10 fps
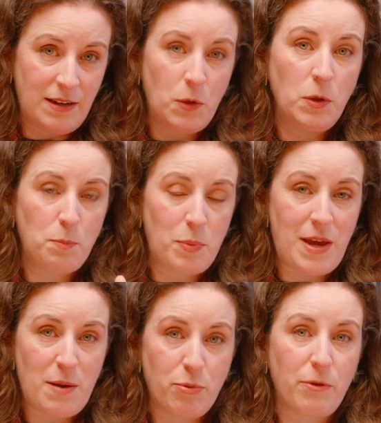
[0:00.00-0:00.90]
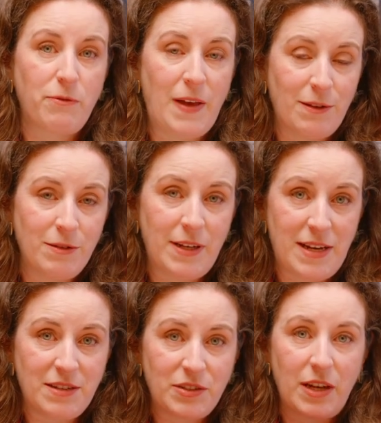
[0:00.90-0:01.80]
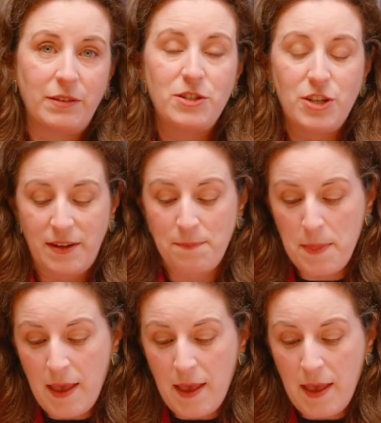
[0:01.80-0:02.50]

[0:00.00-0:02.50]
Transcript: could be profoundly discouraging,